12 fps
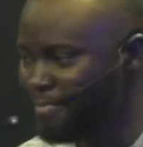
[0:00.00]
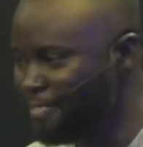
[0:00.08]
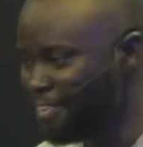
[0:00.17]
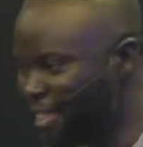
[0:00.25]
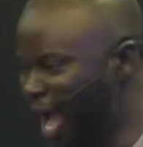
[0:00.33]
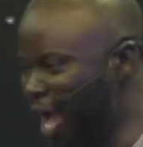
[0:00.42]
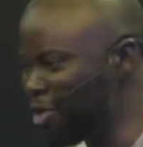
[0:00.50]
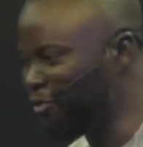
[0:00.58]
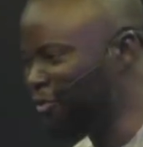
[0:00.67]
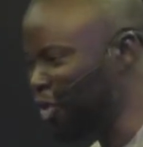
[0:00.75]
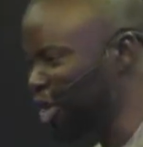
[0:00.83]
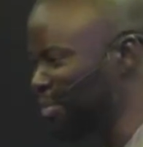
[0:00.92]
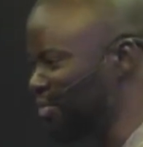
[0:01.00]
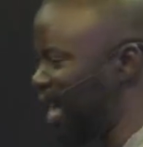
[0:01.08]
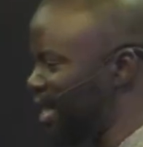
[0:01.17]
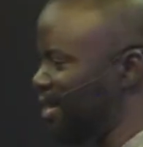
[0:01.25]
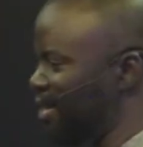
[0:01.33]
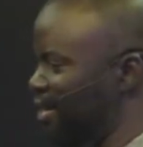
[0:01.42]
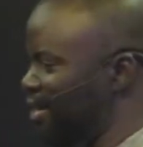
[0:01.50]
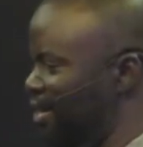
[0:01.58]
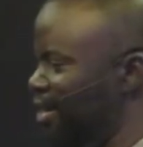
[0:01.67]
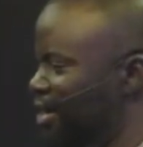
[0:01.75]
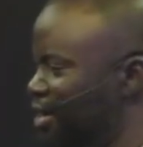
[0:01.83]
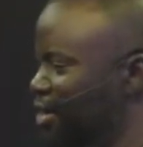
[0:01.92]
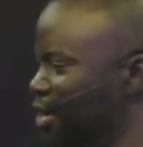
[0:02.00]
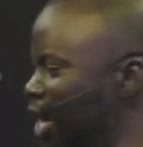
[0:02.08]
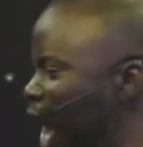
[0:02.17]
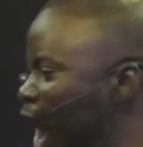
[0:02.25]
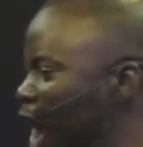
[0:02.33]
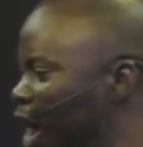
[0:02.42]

Are you following me right now? Not